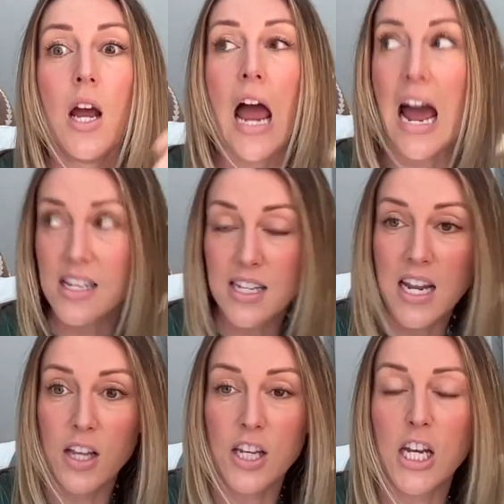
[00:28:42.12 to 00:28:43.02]
as an
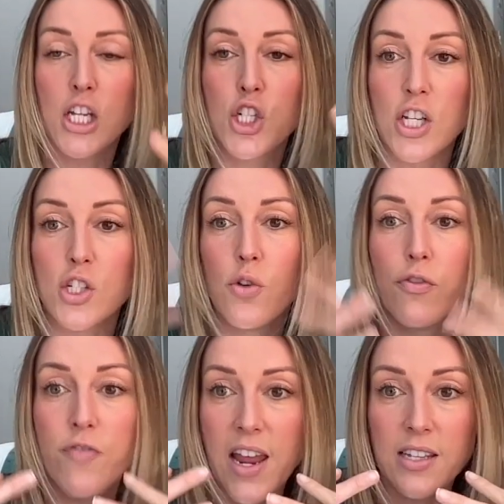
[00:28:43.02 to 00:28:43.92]
alien, and she has no
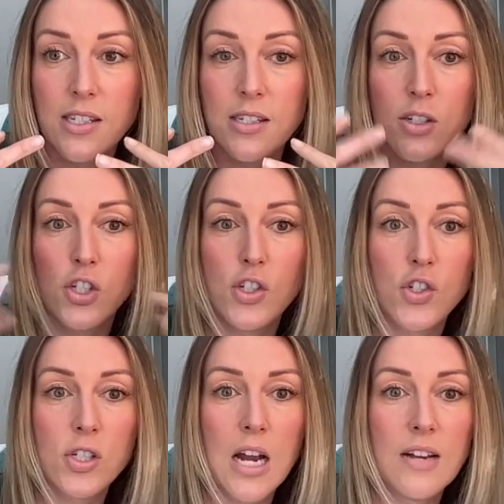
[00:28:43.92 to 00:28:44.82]
face. She's
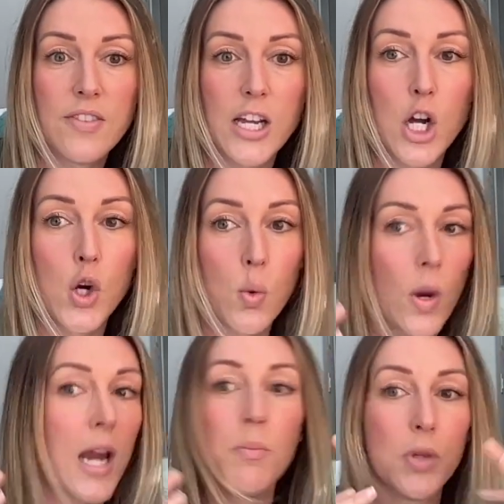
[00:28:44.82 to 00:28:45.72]
just kind of like a
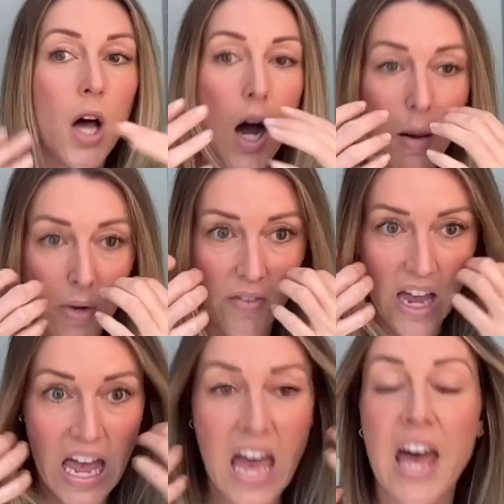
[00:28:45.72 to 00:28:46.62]
gray blob of a
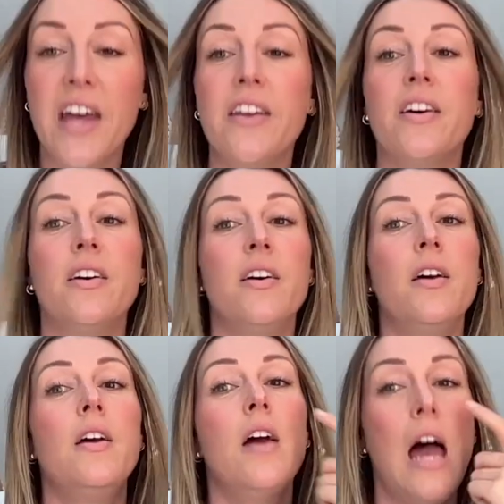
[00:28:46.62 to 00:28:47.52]
head.
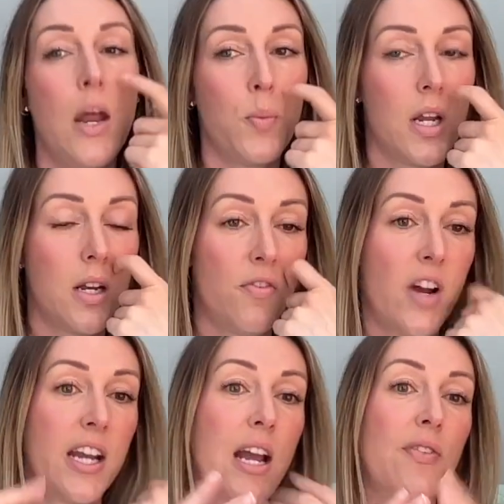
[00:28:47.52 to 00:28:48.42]
And we end up
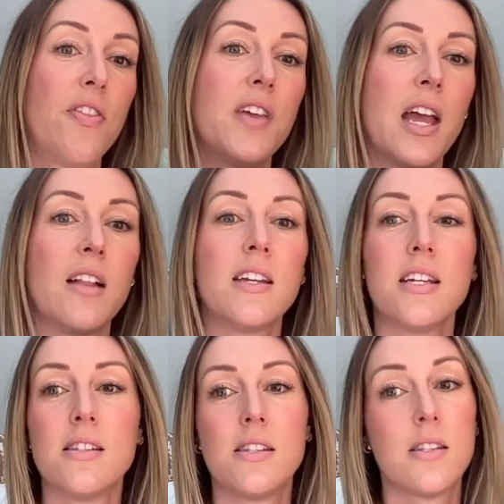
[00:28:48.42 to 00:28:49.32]
finding out that the
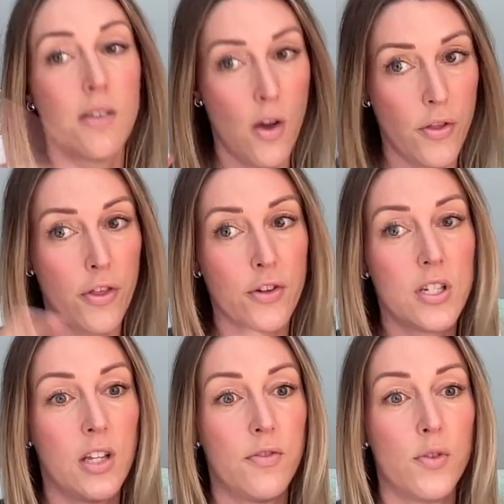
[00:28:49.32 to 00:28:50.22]
aliens on the
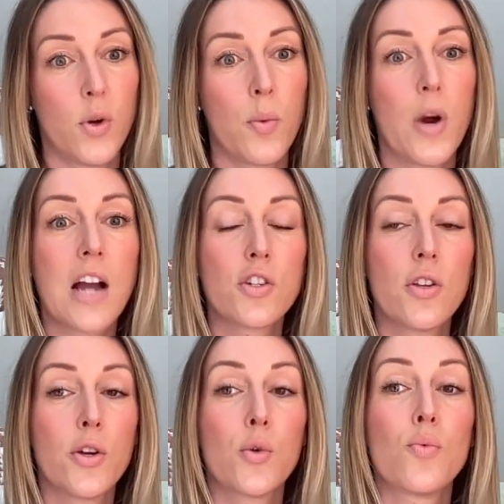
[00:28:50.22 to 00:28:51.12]
13th floor were actually
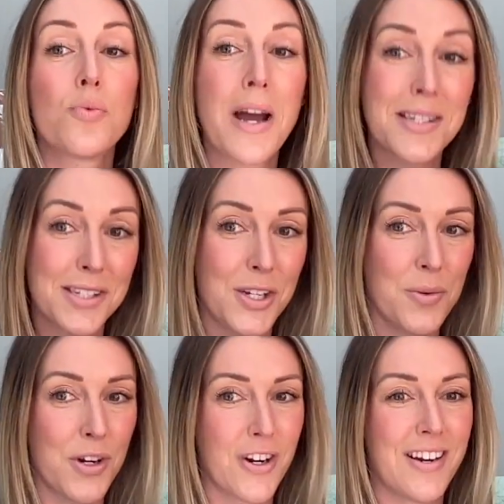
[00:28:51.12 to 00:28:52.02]
there to rescue
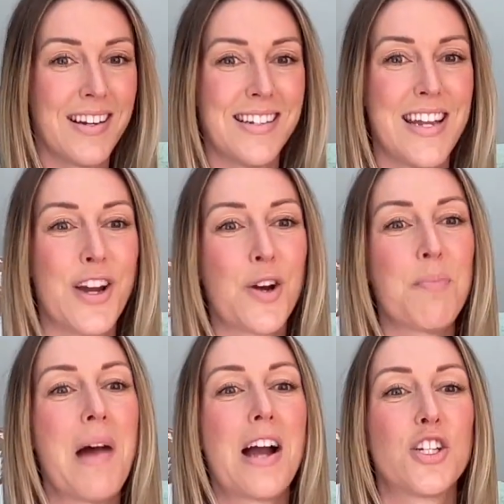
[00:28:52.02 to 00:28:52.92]
her and take her
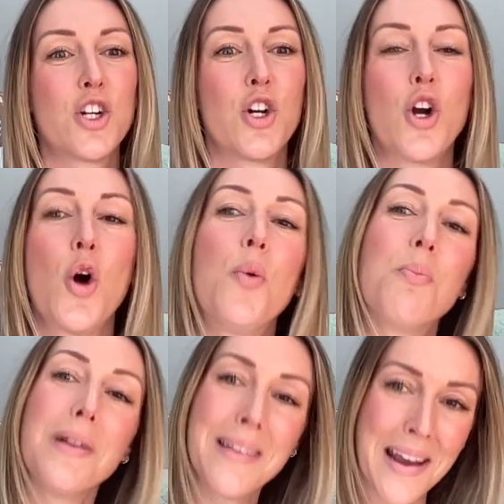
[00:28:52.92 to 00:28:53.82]
back to her home
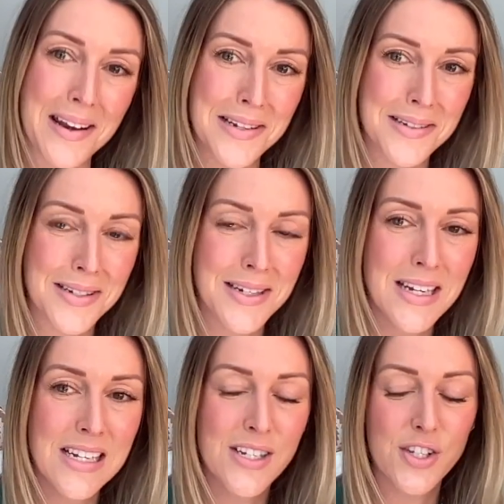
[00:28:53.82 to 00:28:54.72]
planet.
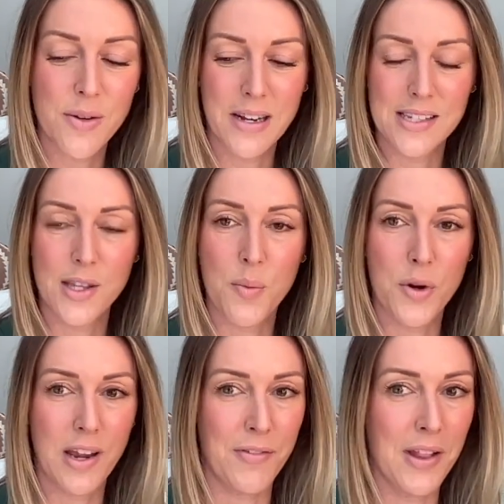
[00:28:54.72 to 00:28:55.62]
So I guess they
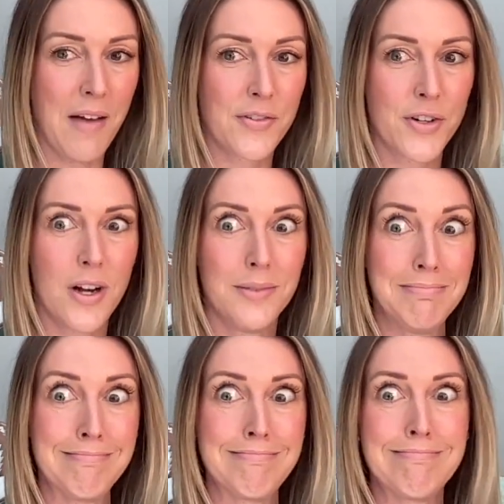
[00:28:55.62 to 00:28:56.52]
weren't evil after all.
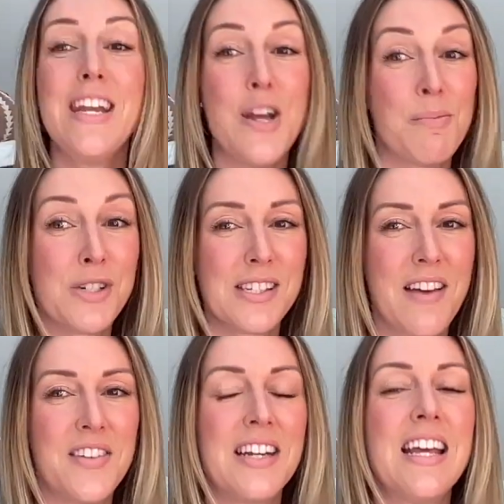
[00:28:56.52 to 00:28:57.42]
Number
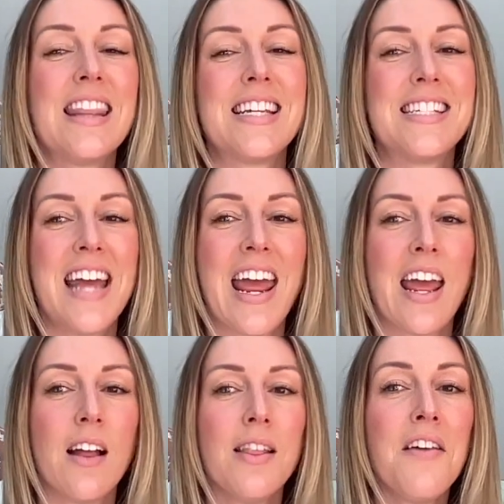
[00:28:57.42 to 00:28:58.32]
7, The
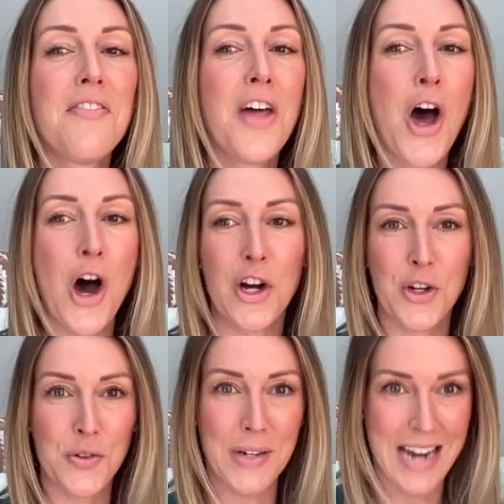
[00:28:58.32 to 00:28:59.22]
Tale of the
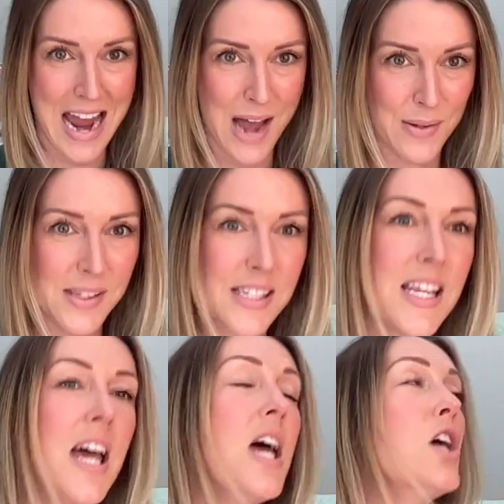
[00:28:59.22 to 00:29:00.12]
Hungry Hounds,
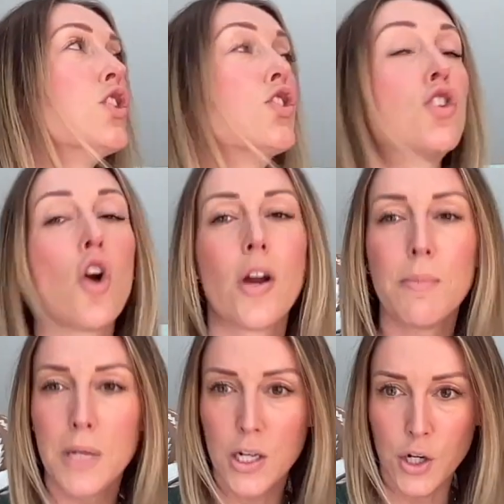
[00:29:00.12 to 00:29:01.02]
starring
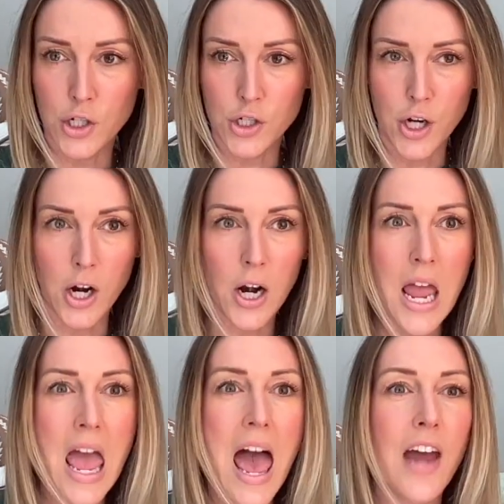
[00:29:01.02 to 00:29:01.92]
Mia Kirshner,
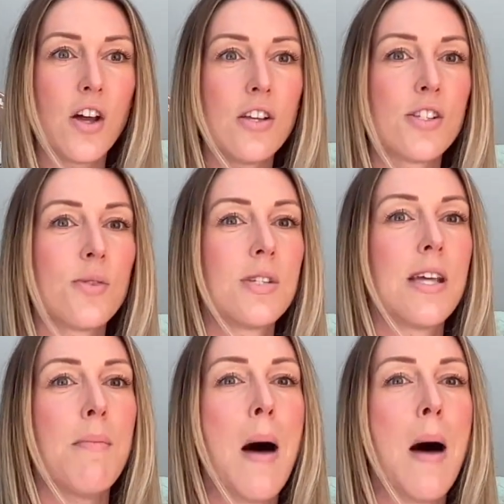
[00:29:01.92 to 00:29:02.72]
and also some